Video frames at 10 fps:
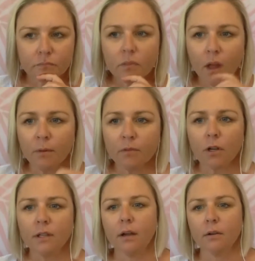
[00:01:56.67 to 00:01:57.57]
we've
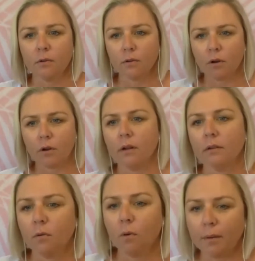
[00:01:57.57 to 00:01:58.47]
got
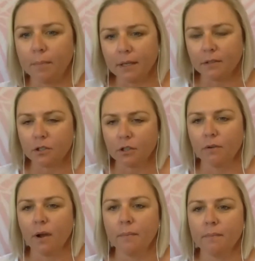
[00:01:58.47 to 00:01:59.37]
quite a bit
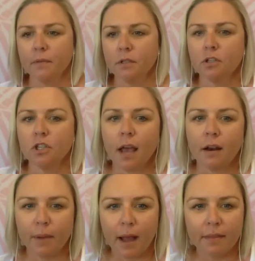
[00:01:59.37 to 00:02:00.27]
to chat
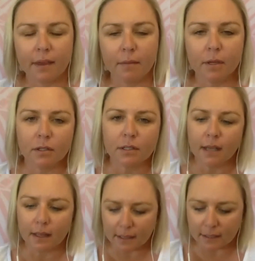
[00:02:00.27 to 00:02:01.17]
about there, because
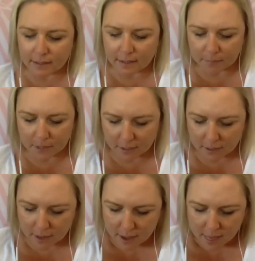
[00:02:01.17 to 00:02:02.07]
selling is something
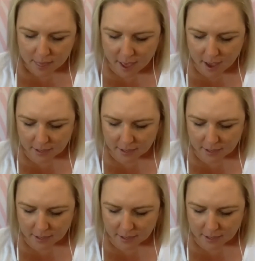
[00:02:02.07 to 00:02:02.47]
that